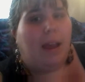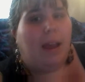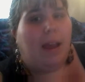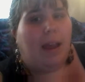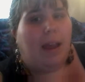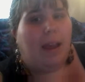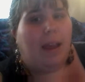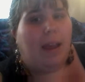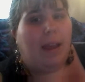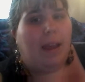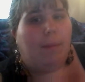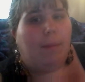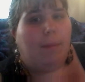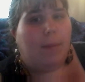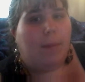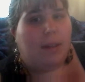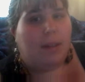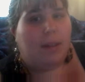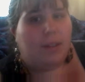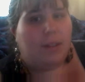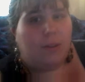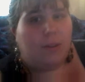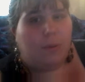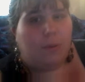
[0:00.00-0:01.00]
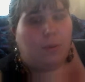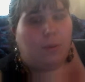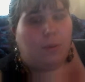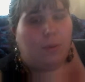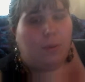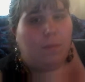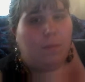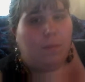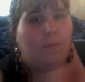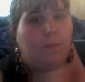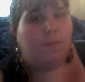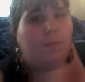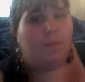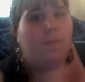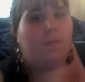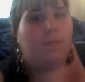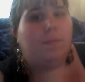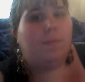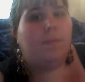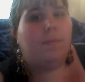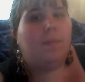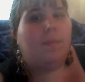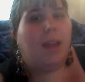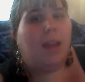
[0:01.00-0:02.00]
I'm in school
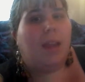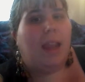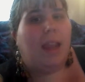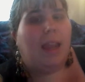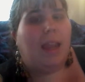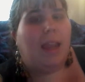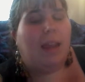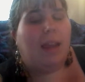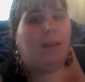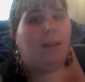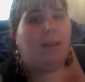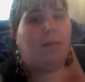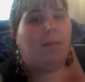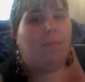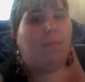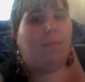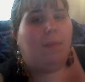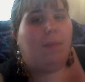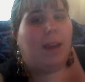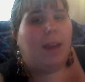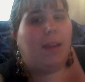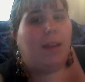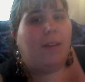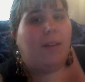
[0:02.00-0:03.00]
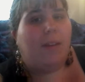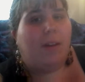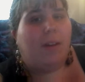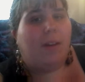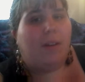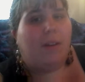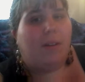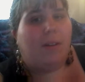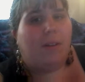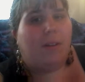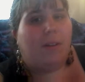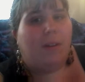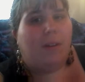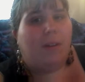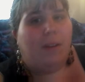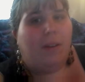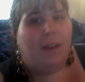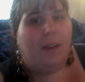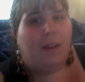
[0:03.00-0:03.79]
and my daughter